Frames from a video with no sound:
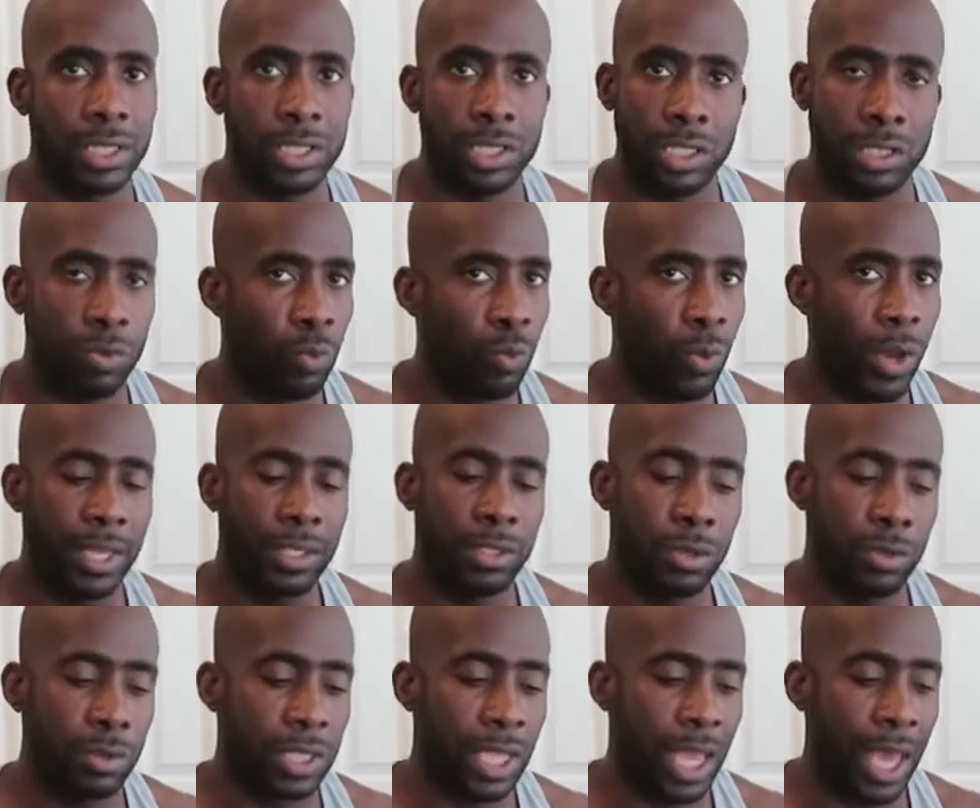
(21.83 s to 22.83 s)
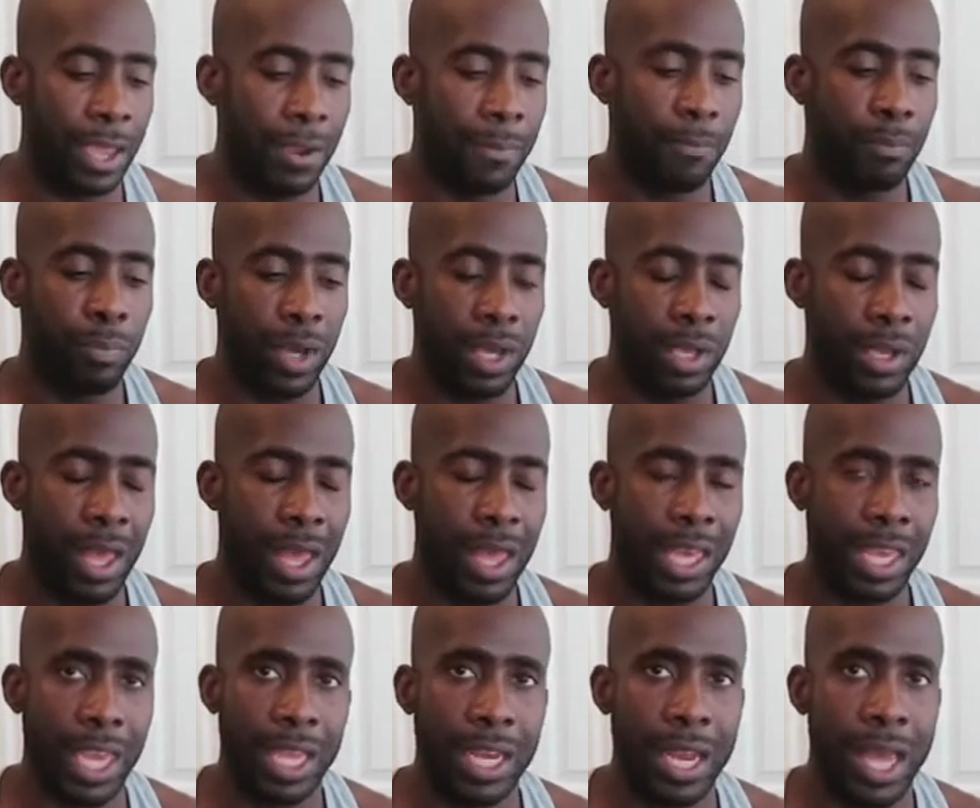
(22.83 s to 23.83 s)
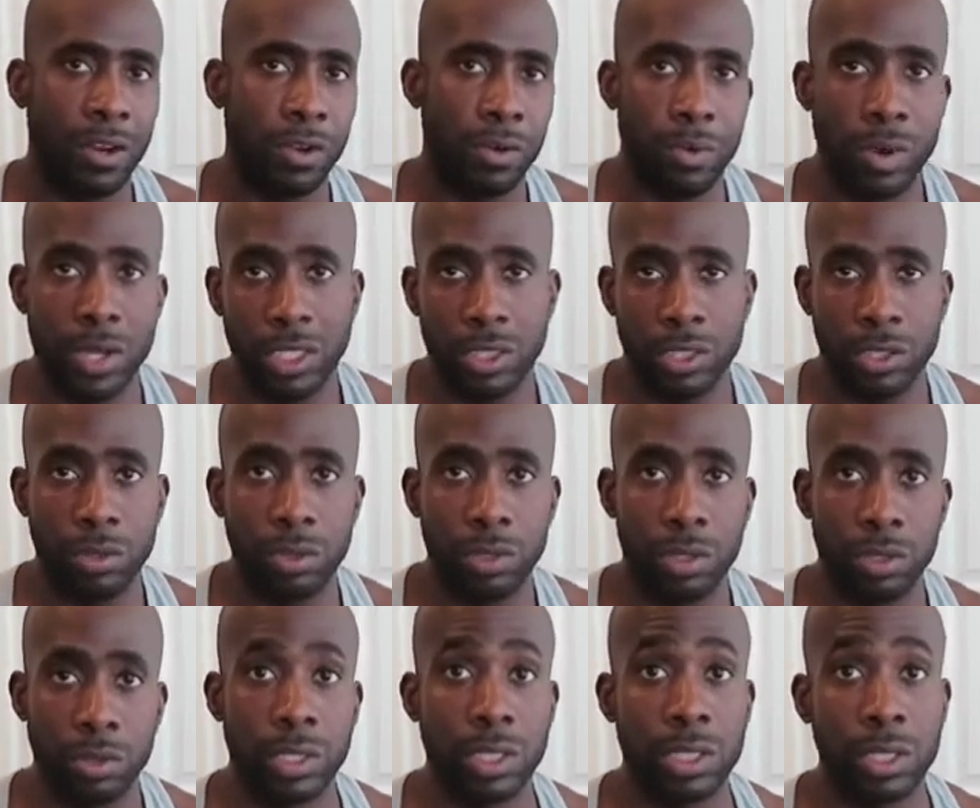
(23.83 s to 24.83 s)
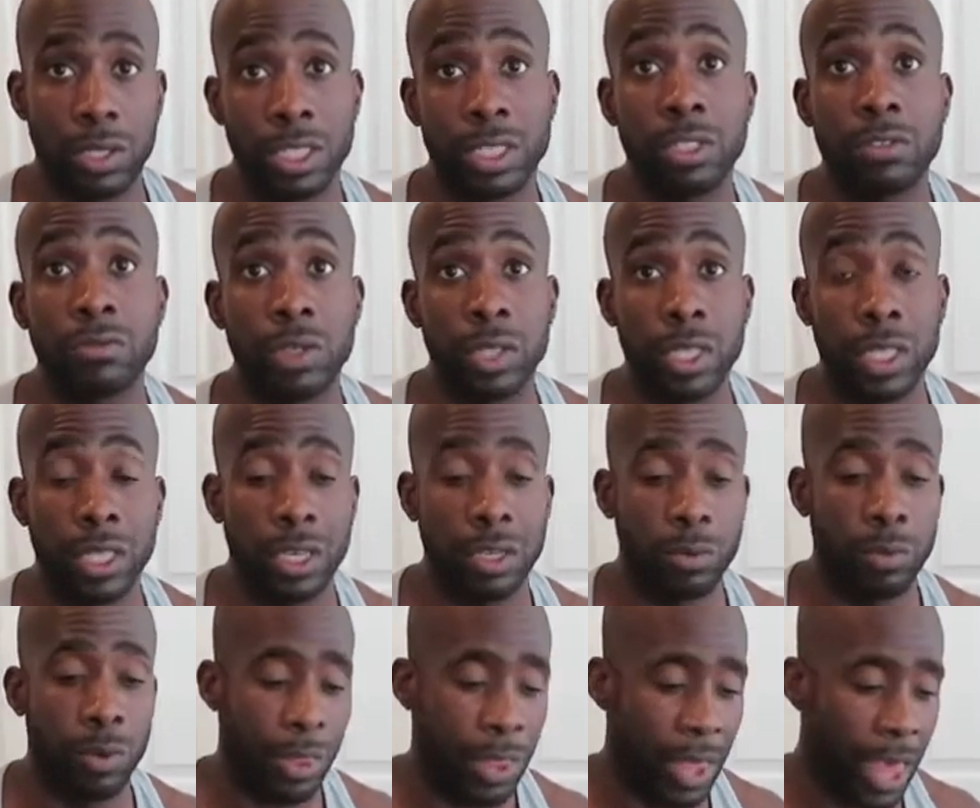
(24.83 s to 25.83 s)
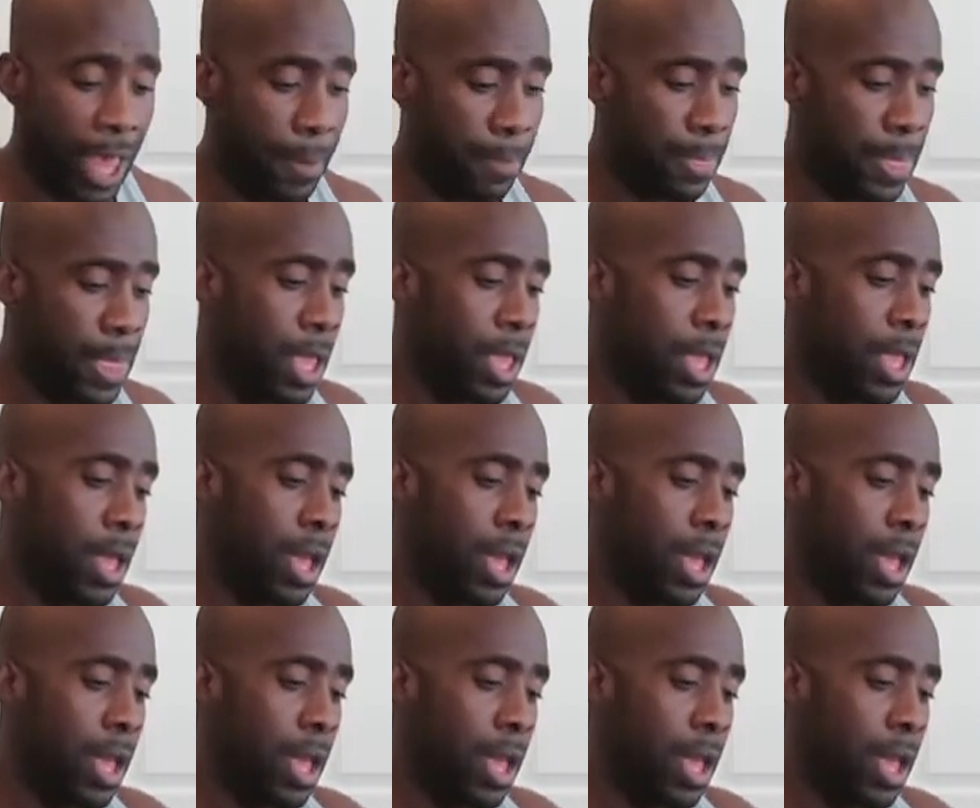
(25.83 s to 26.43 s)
It's just way too tight, but again, I don't want it too loose, so this is really good with that.